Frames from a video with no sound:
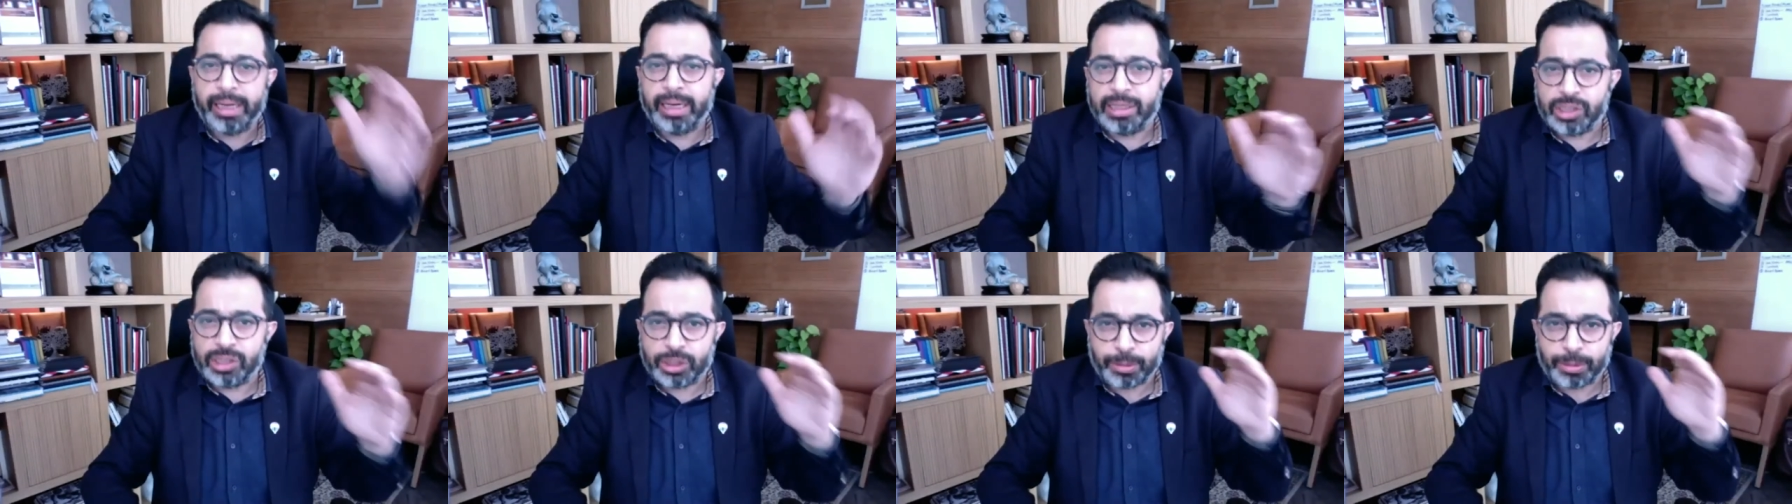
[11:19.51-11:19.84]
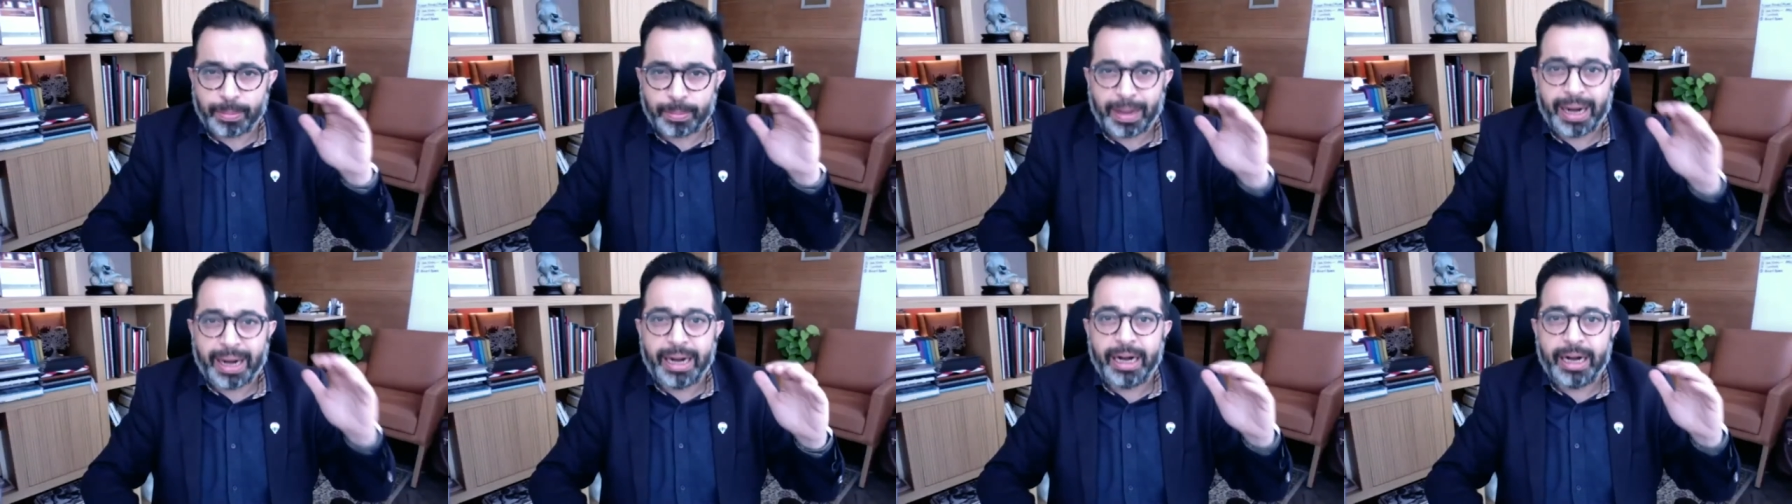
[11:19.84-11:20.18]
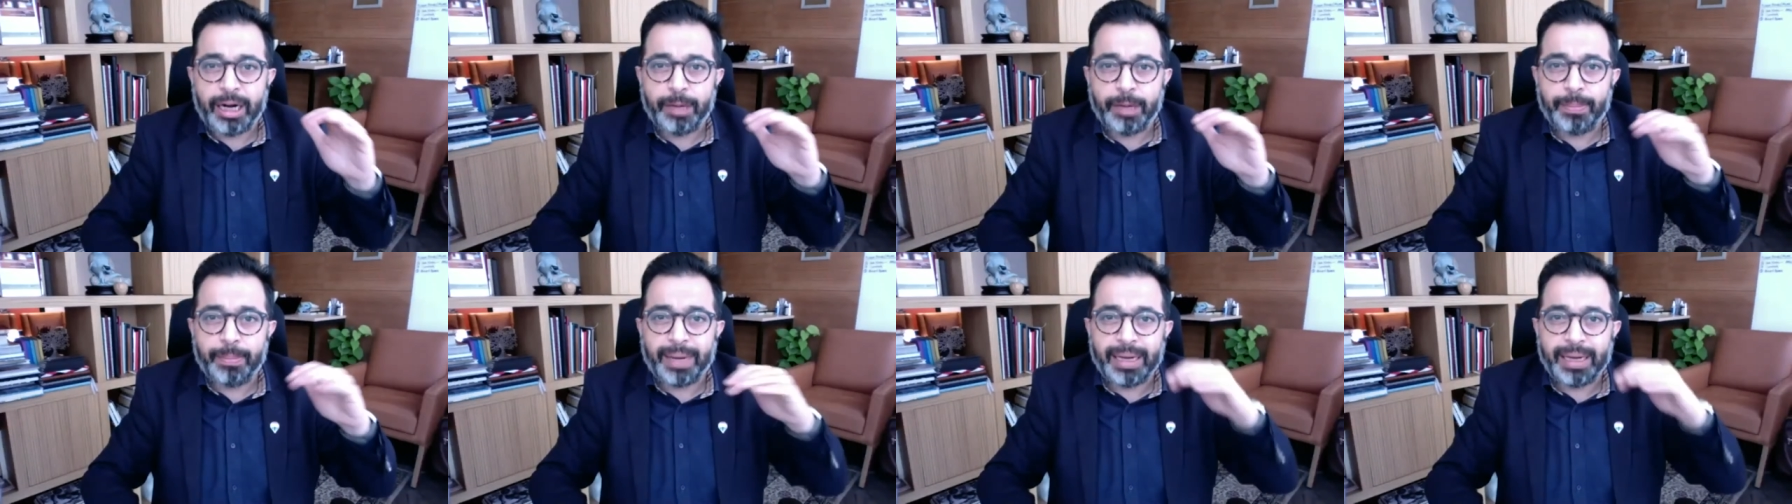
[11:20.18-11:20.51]

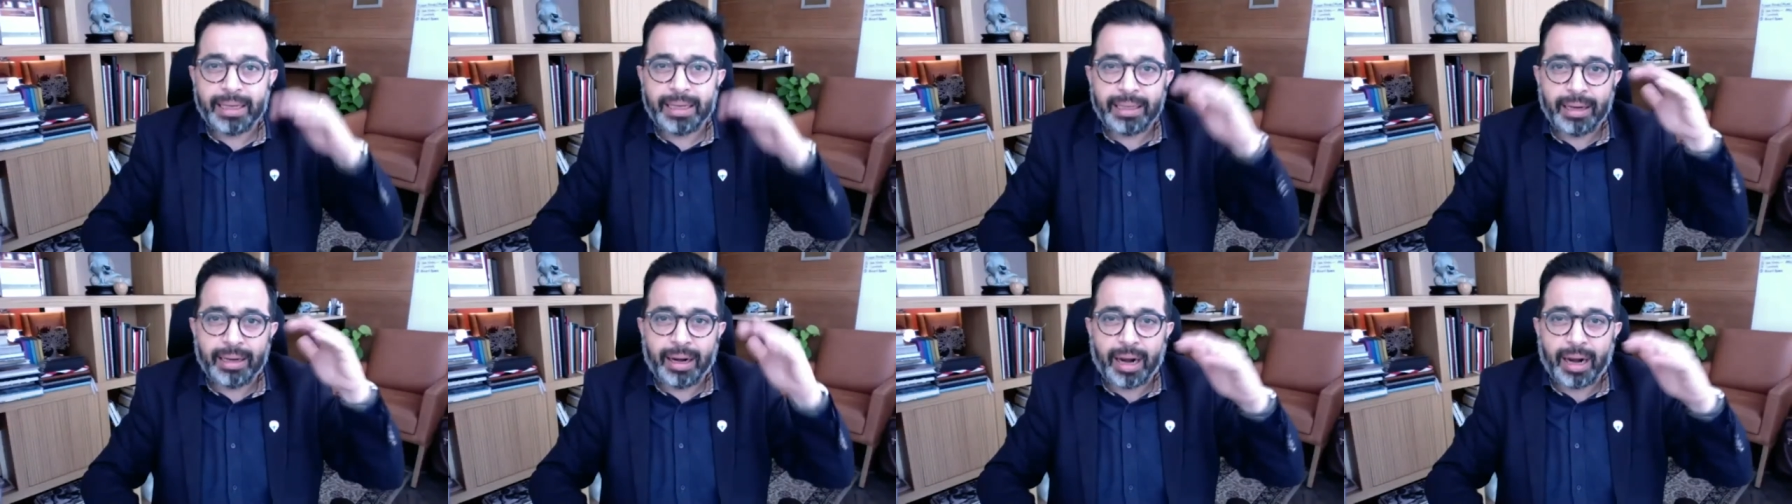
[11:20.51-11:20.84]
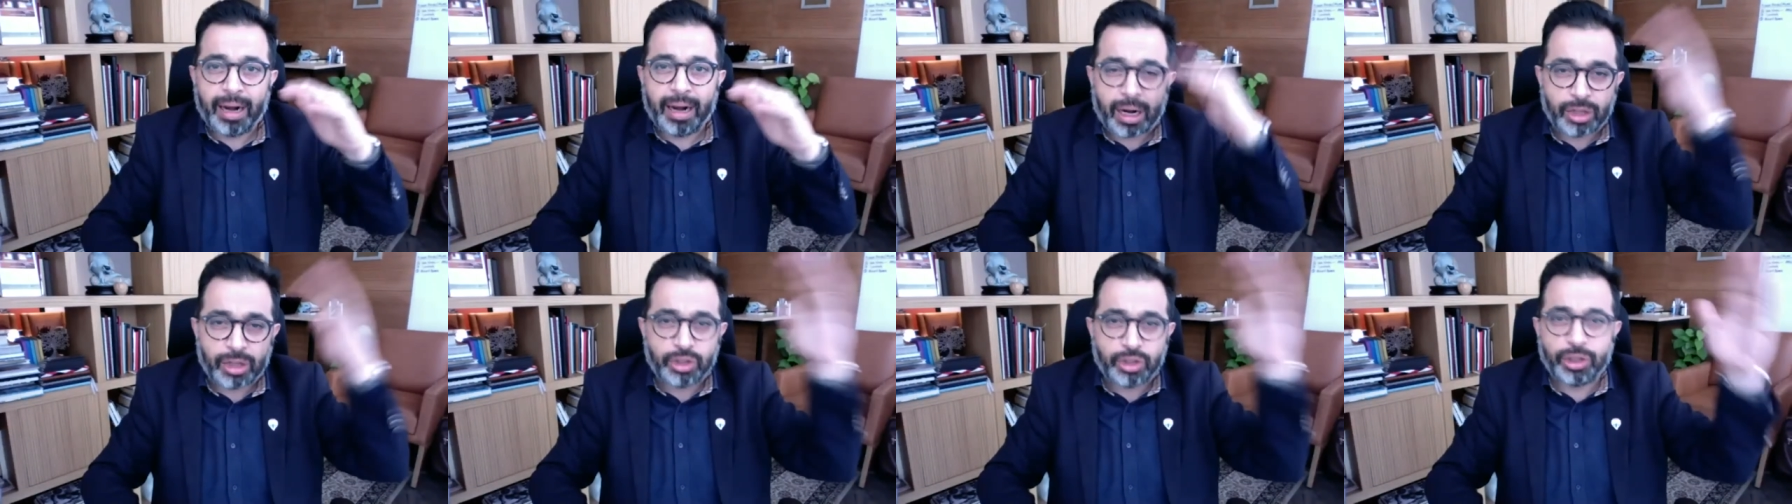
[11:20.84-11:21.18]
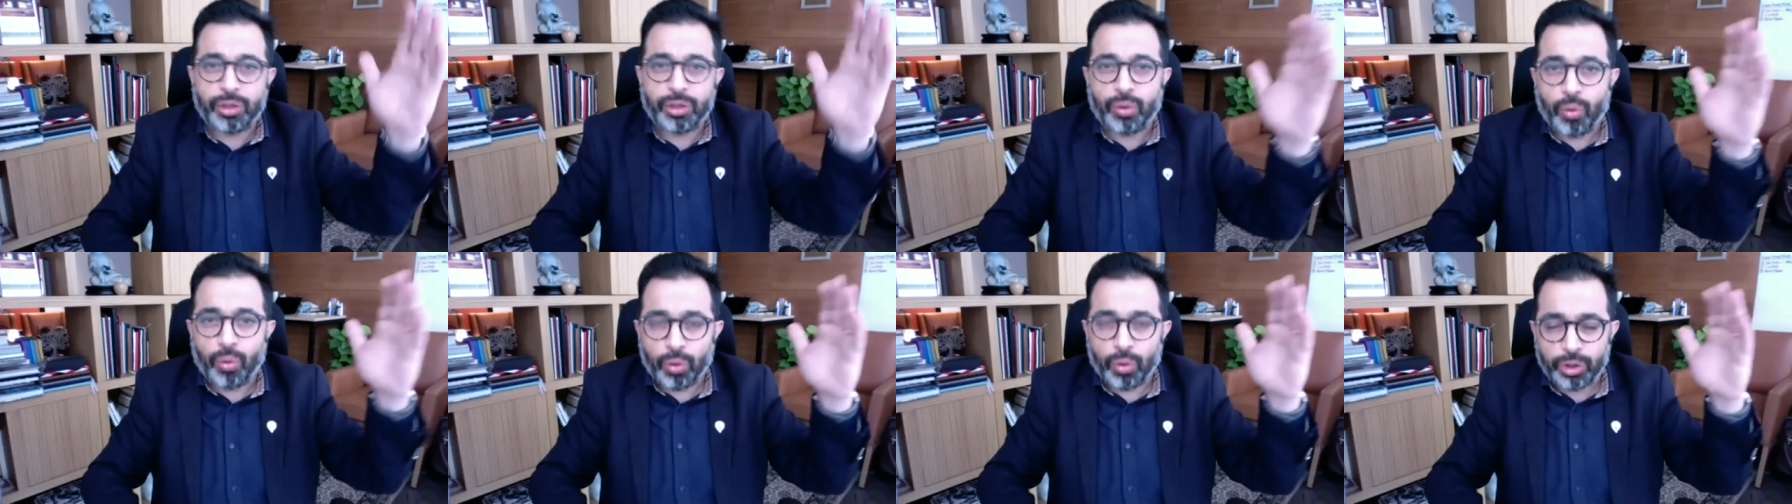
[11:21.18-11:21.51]
inspired by the larger
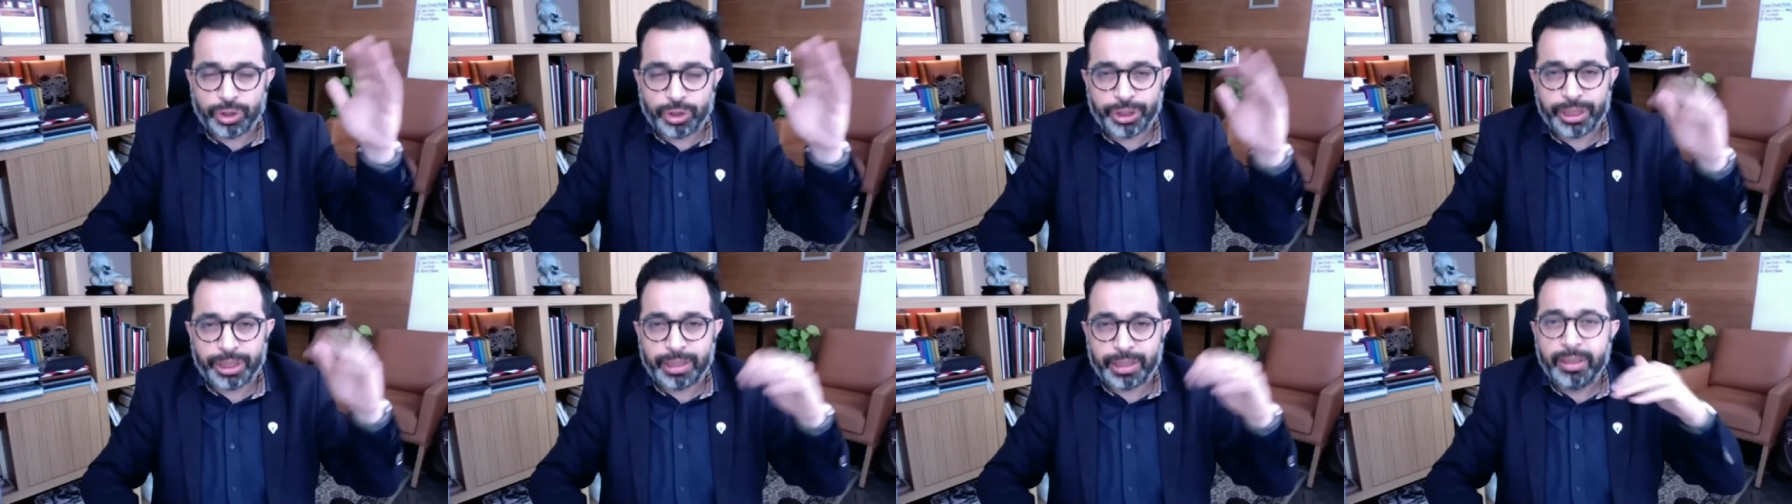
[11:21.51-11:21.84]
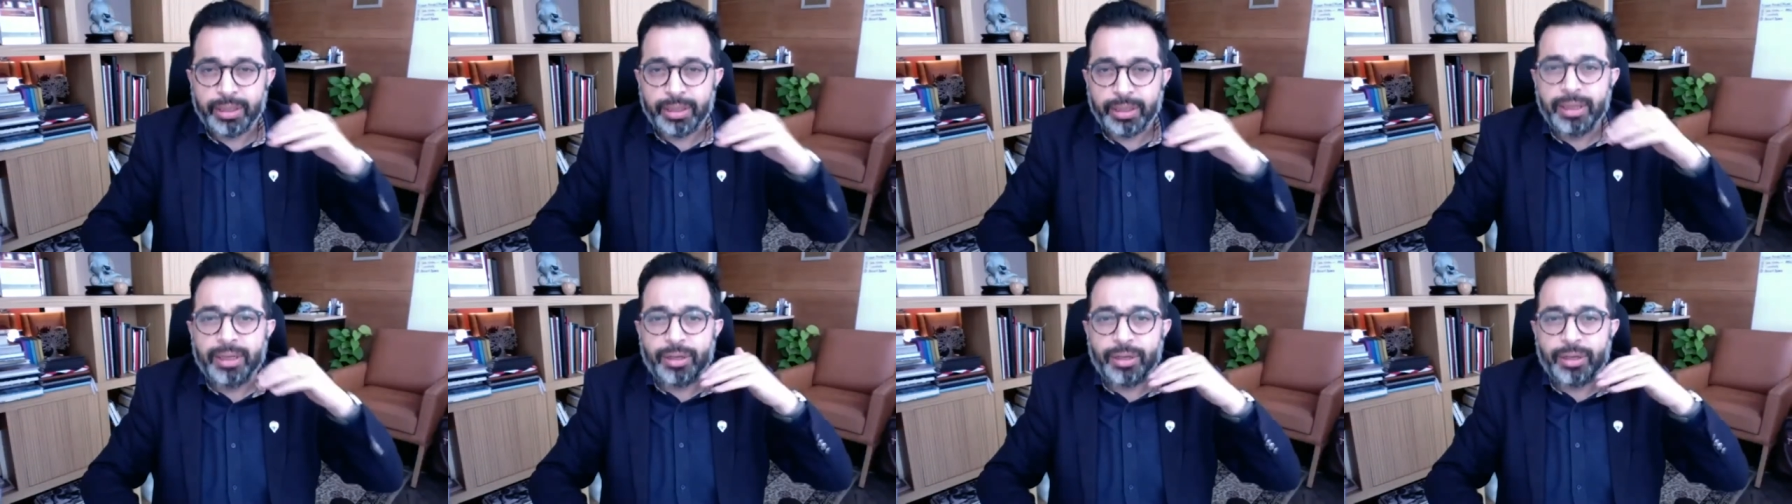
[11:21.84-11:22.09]
goal sheet